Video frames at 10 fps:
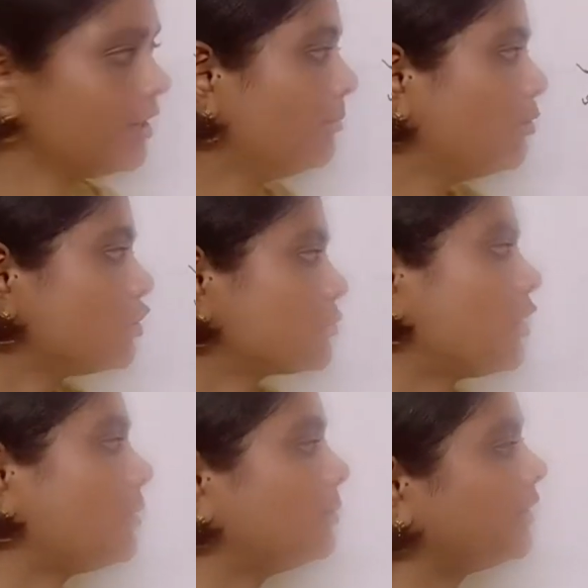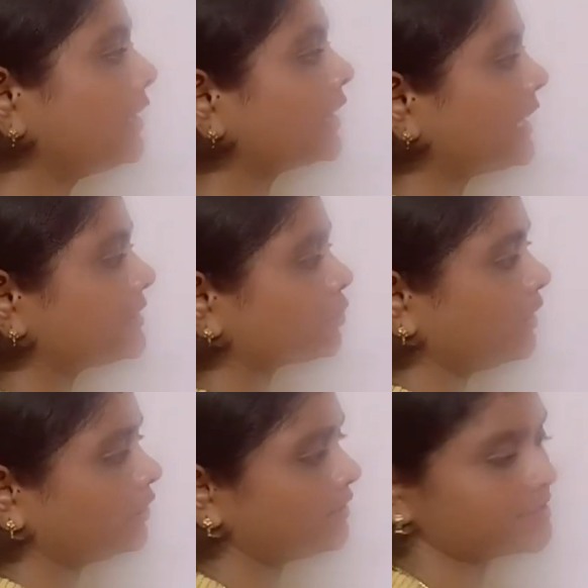Most probably
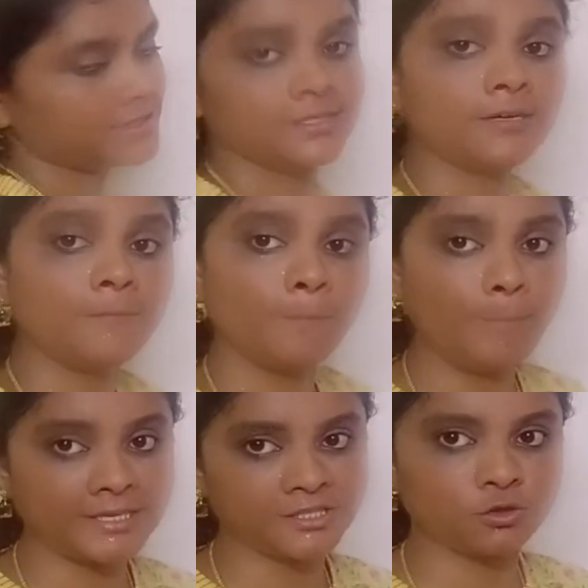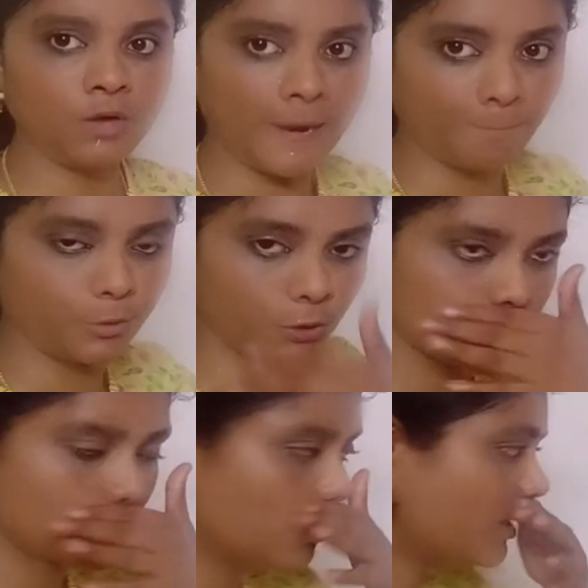chi-square test is the best to
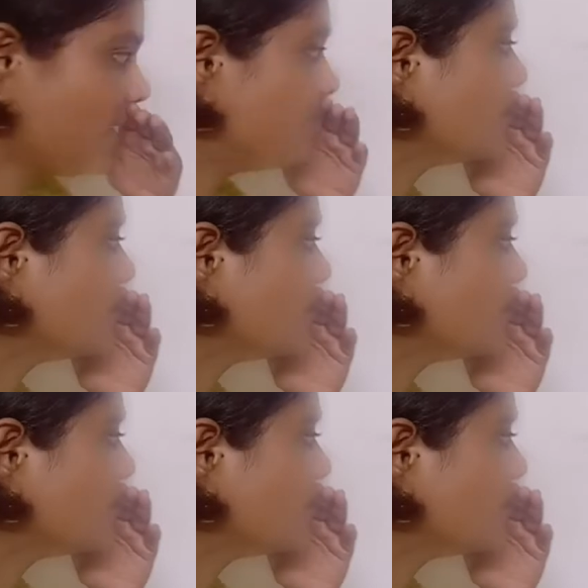approach. Okay.